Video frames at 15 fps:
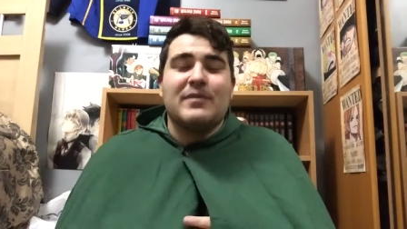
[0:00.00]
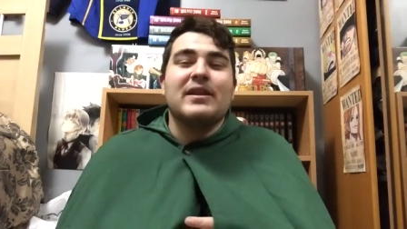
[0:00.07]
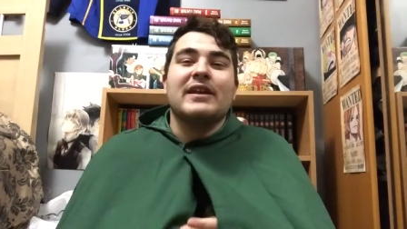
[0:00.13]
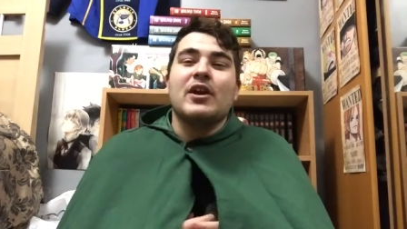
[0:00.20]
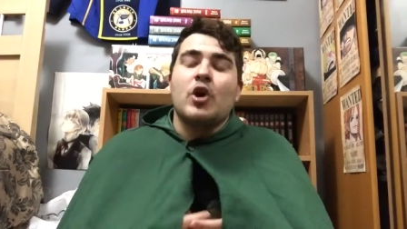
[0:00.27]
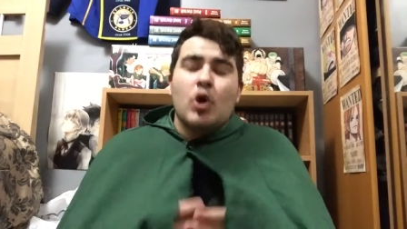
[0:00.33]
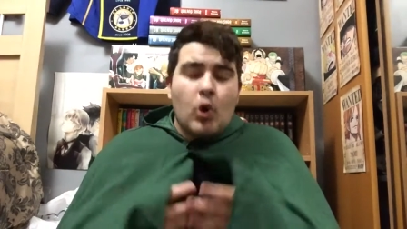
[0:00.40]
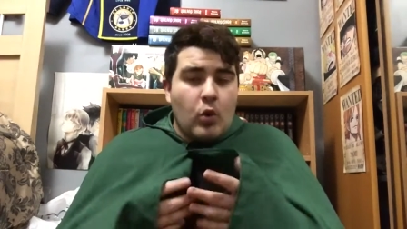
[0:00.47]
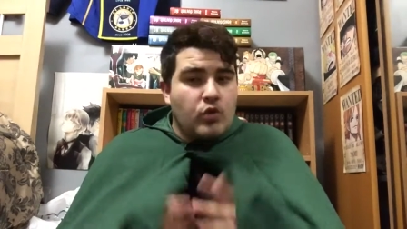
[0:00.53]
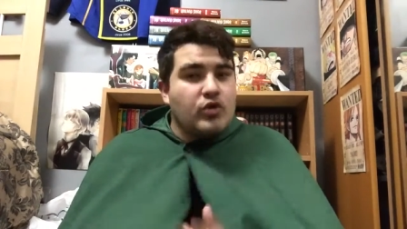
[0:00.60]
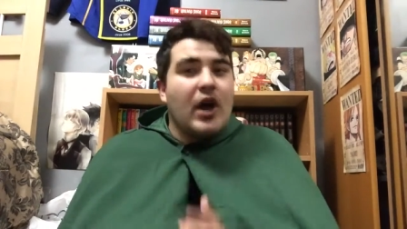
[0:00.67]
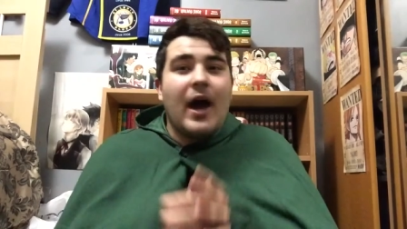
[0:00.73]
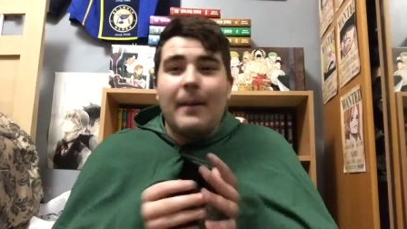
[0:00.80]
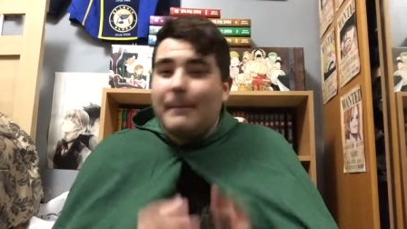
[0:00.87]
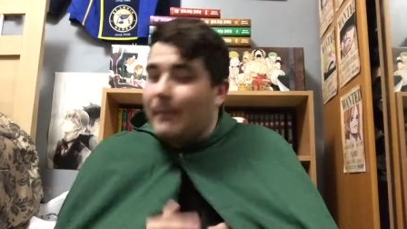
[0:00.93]
Like,
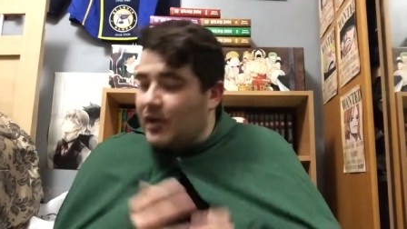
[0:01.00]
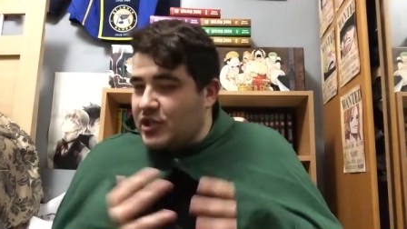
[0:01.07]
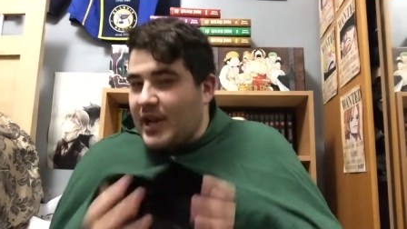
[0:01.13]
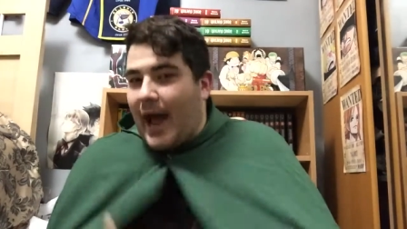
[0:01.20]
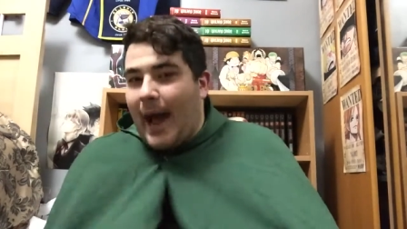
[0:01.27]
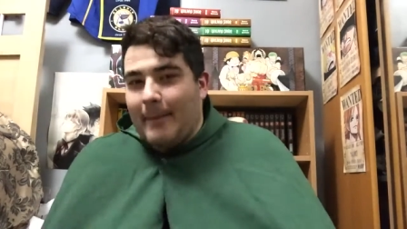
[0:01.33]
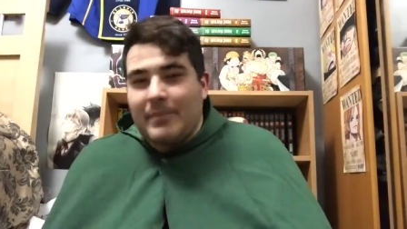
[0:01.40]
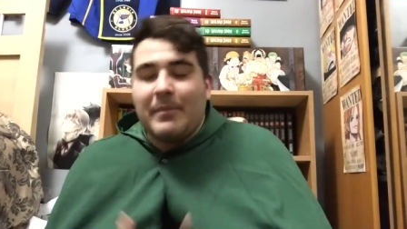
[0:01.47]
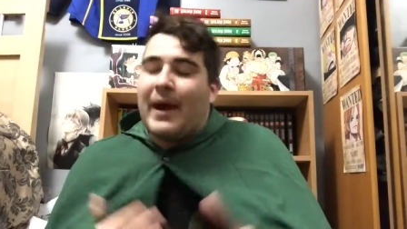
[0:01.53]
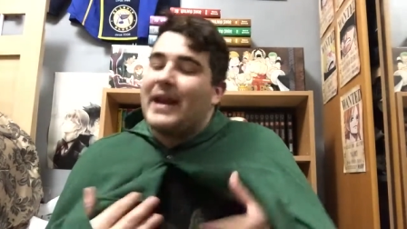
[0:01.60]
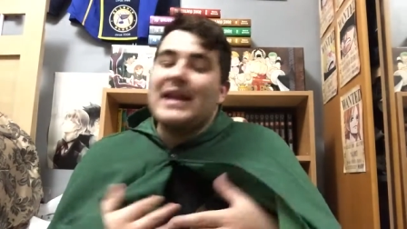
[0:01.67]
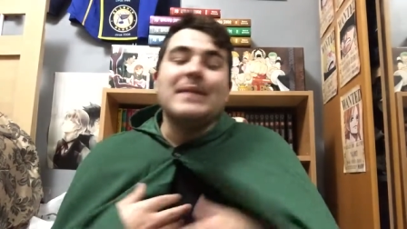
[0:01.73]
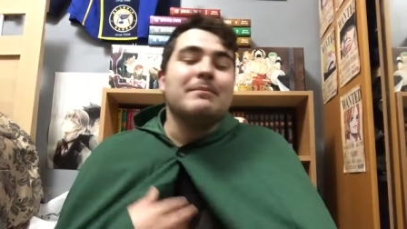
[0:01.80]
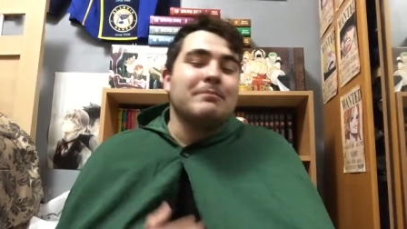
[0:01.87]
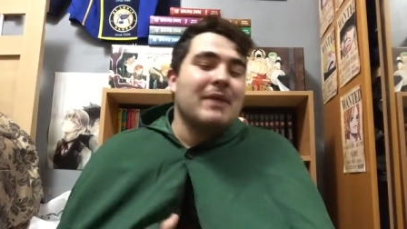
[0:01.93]
not much happened. I
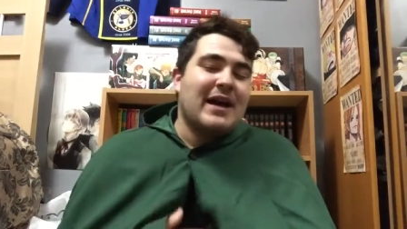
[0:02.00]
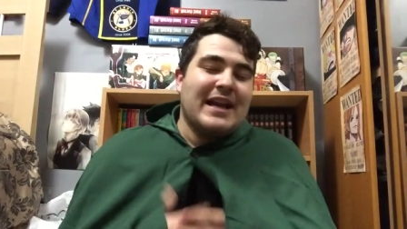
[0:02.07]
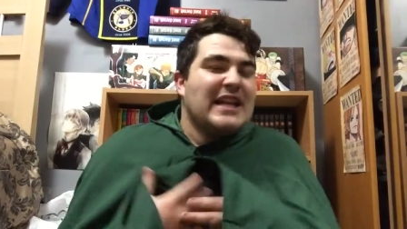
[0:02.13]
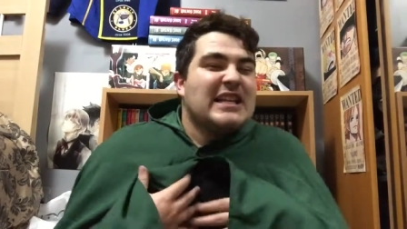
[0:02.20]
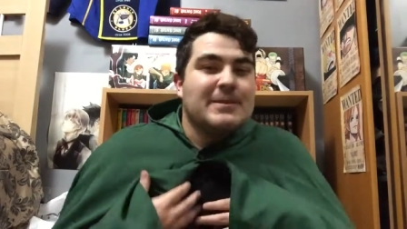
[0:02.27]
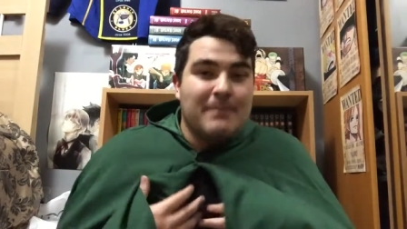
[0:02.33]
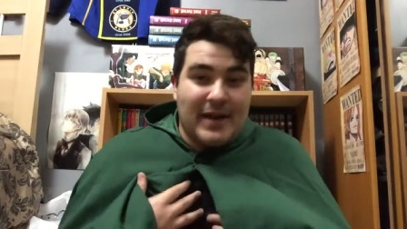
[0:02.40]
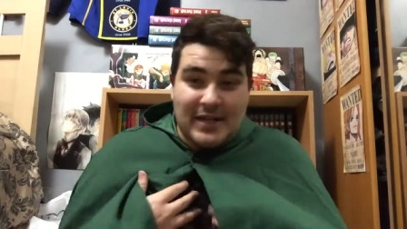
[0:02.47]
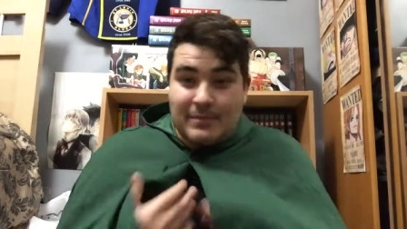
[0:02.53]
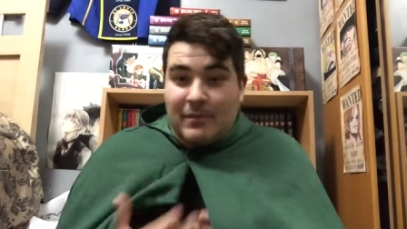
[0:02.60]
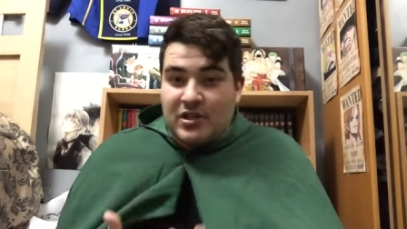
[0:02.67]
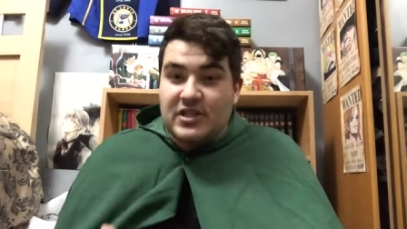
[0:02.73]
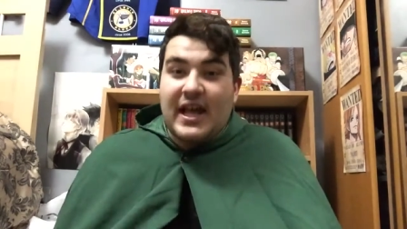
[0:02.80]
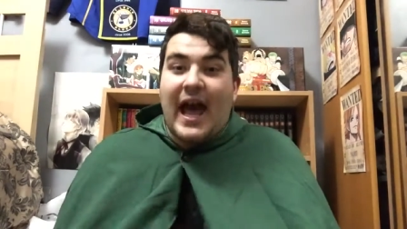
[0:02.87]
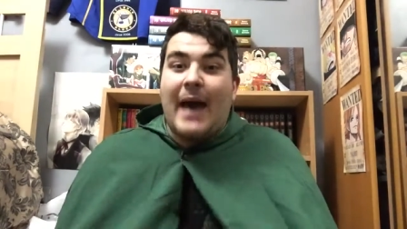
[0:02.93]
didn't expect
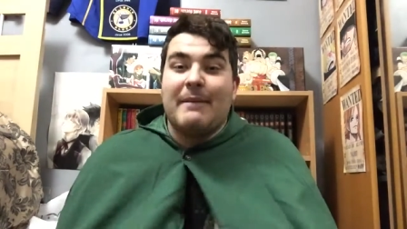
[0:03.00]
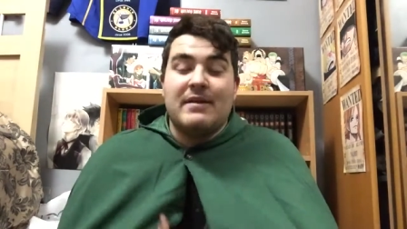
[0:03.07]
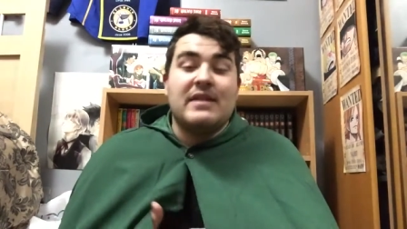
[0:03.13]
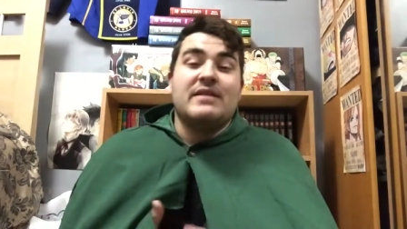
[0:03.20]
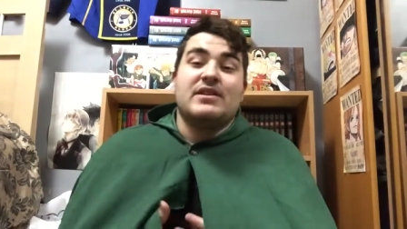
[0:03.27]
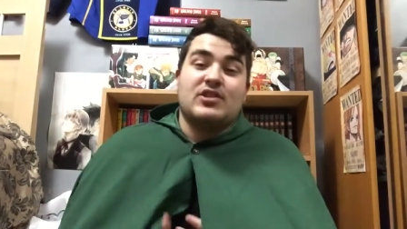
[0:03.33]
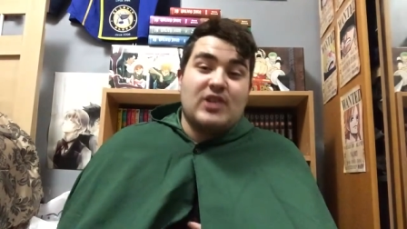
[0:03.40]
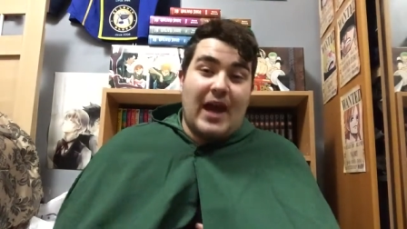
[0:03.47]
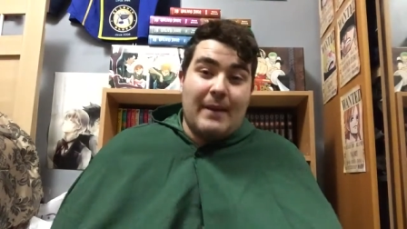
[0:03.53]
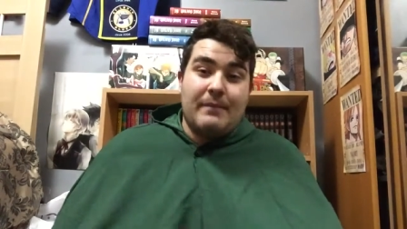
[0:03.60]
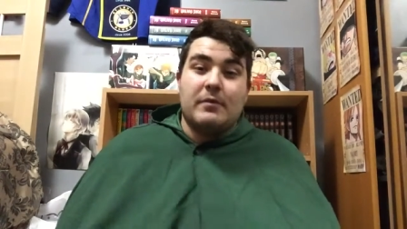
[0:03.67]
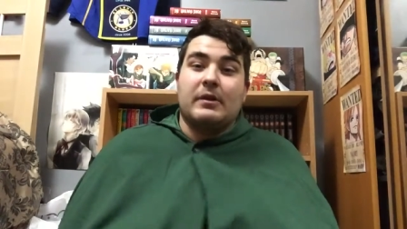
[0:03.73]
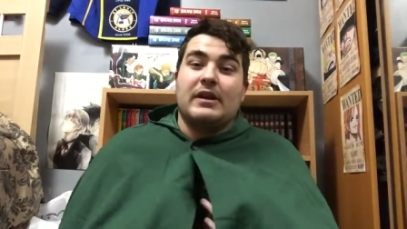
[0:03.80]
much to happen in this chapter,